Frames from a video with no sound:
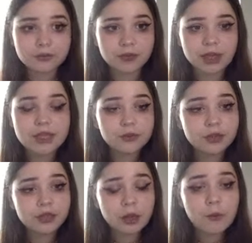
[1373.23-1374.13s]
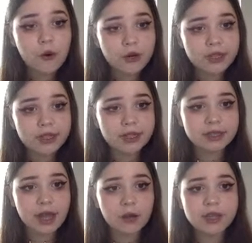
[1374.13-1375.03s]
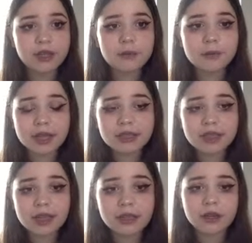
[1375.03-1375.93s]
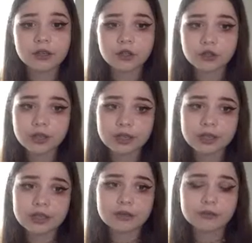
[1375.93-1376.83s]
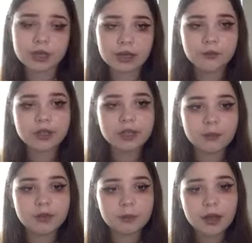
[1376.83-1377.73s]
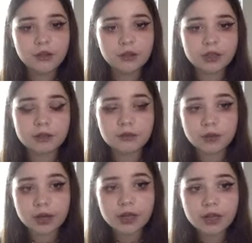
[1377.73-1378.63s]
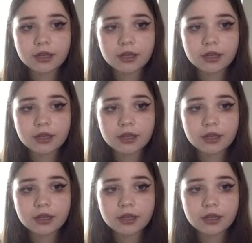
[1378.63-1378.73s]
it's really important that we maintain our trees and we keep them healthy, right?